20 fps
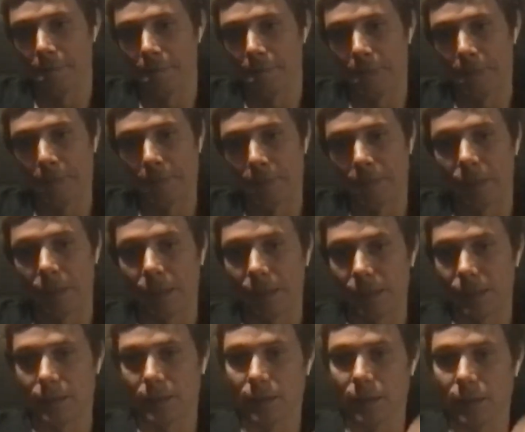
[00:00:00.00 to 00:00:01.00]
that
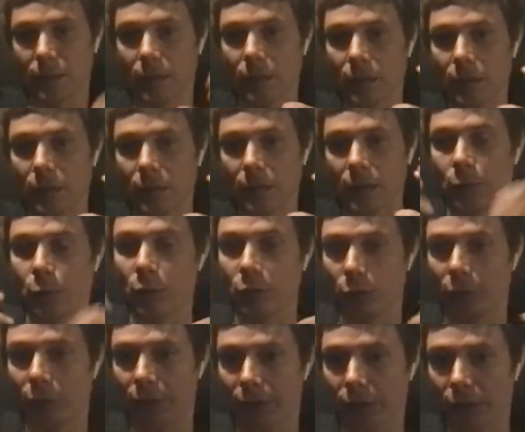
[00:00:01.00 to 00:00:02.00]
is, and when you're
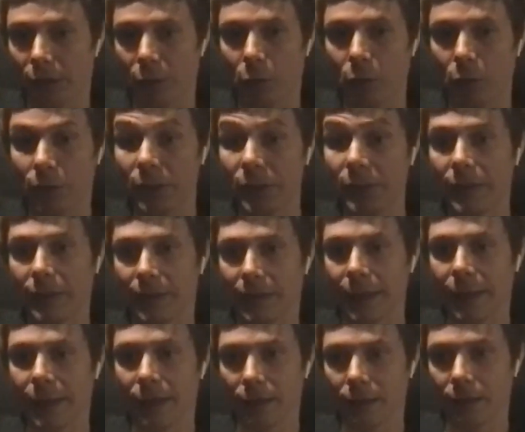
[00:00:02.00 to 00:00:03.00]
thinking about E and
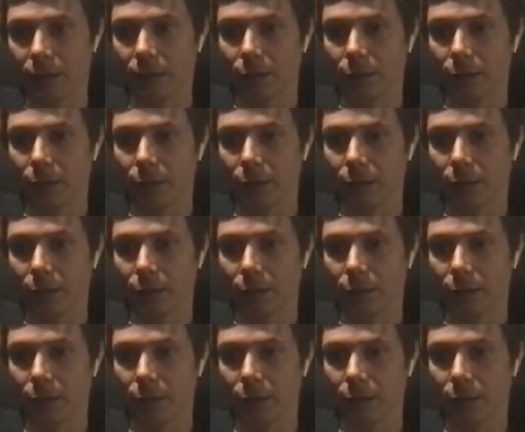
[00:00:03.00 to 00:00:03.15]
L,